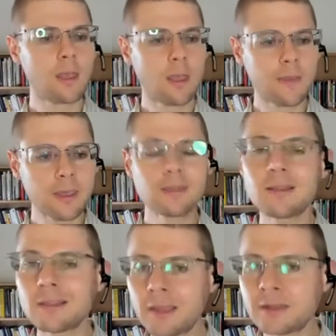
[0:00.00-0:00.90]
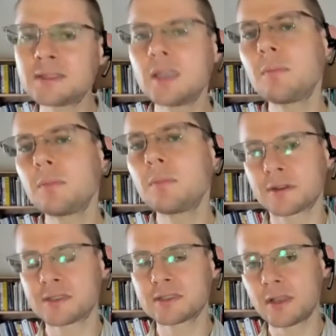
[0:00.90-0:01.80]
And then let team
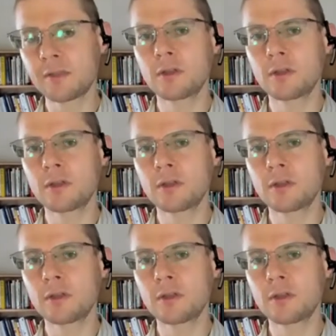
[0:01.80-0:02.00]
leaders decide,